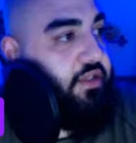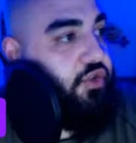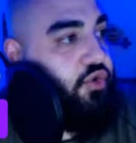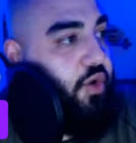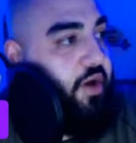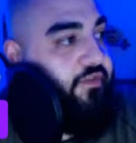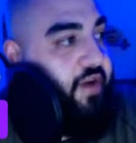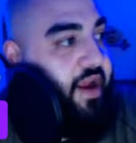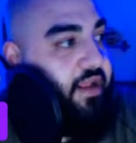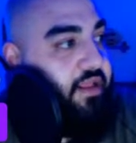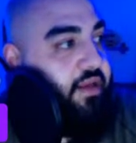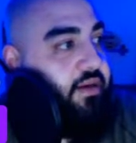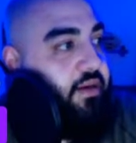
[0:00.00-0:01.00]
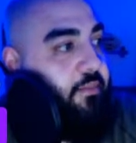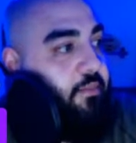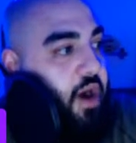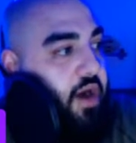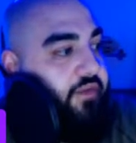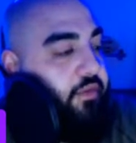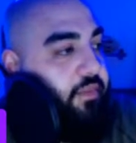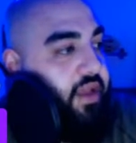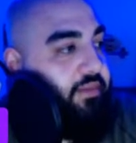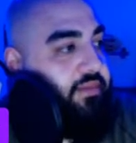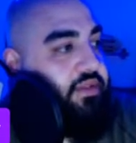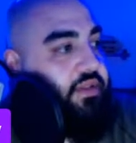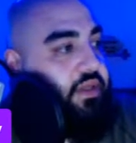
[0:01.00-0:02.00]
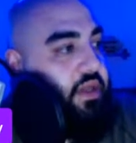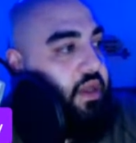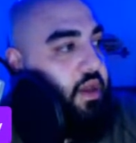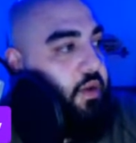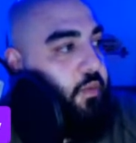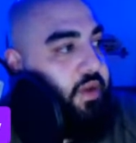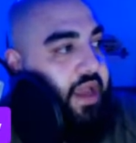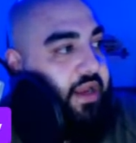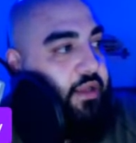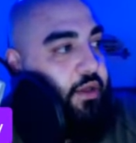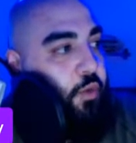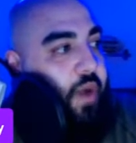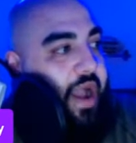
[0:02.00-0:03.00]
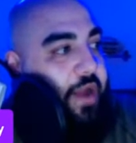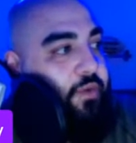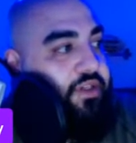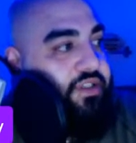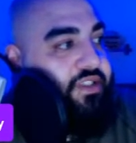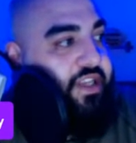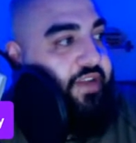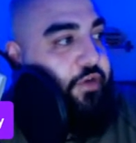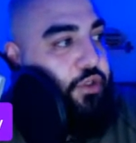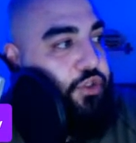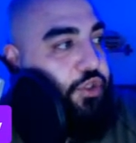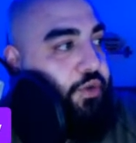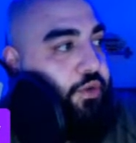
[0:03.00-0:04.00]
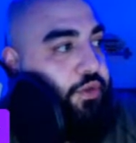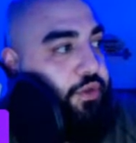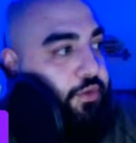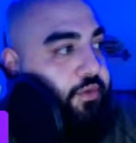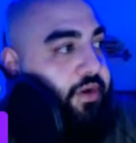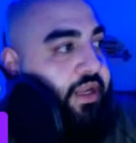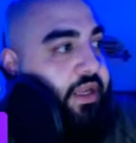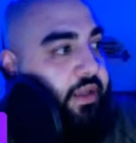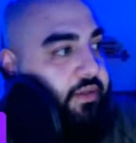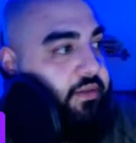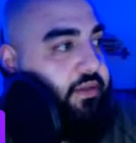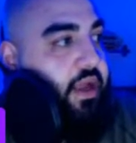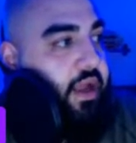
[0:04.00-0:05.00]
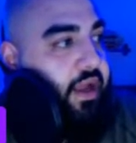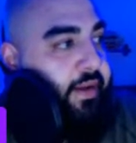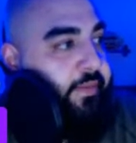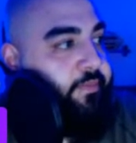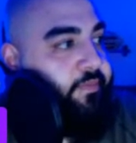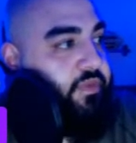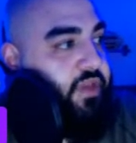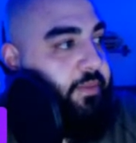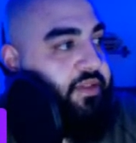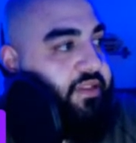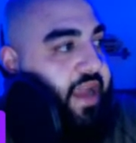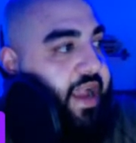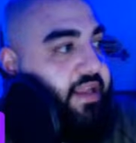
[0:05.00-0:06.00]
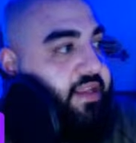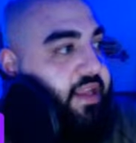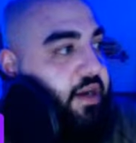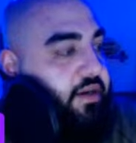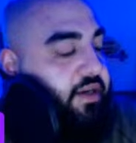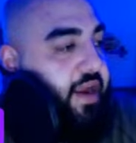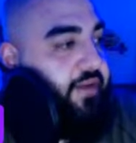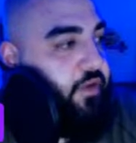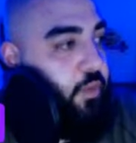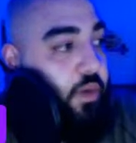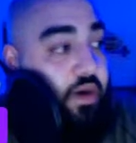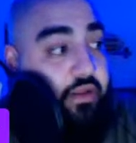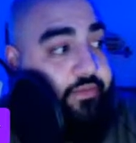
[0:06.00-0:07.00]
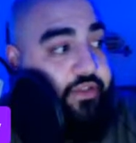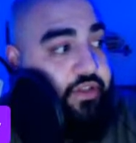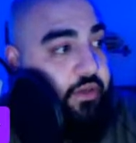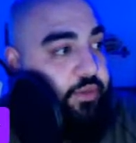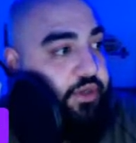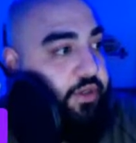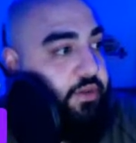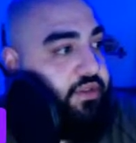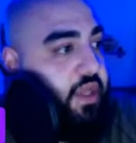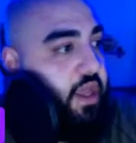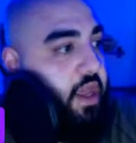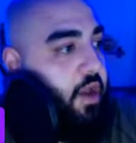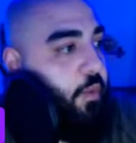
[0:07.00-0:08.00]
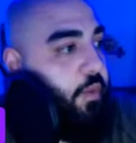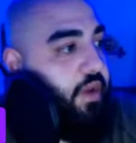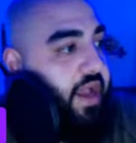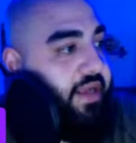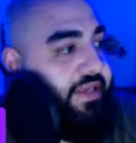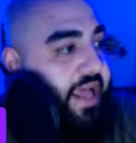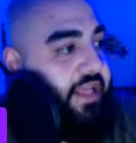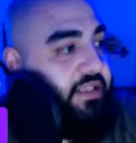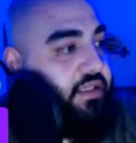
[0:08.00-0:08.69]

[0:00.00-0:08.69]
Troy Franklin, Marvin Mims. We got a little wide receiver 2-3 double stack there in Denver. One of them is going to produce. We got Dallas